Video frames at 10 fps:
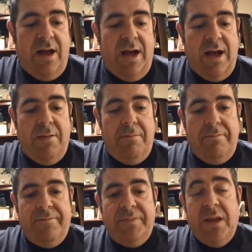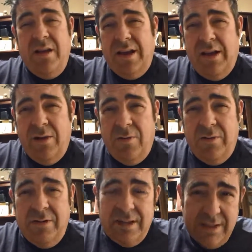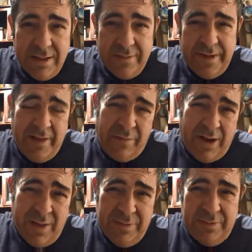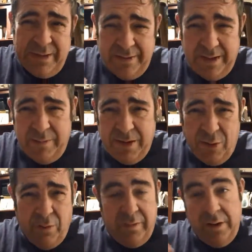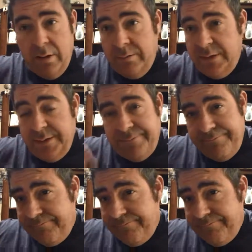Now, if you have problems with anything I'm going to go over here, just